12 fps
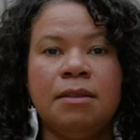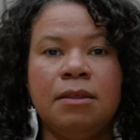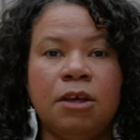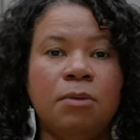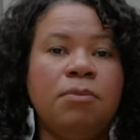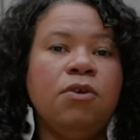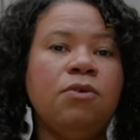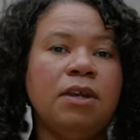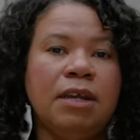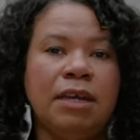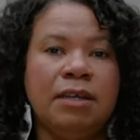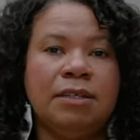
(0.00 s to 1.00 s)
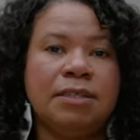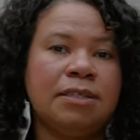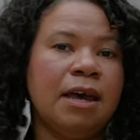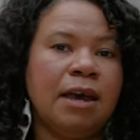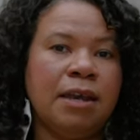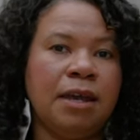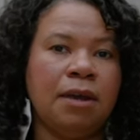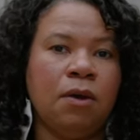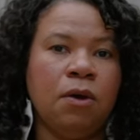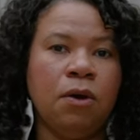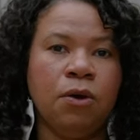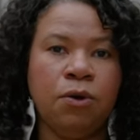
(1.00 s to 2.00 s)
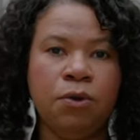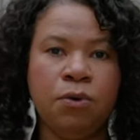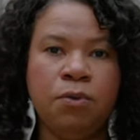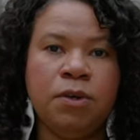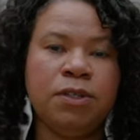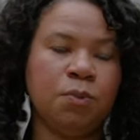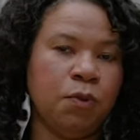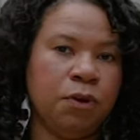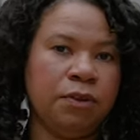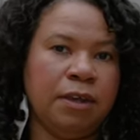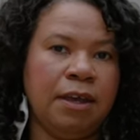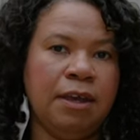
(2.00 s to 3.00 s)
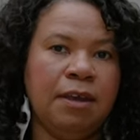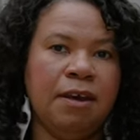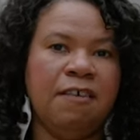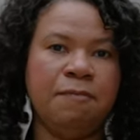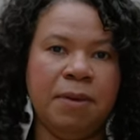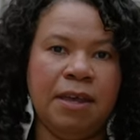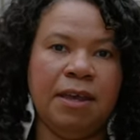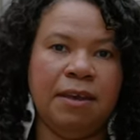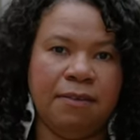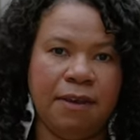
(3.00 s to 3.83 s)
the community deciding who is worthy of being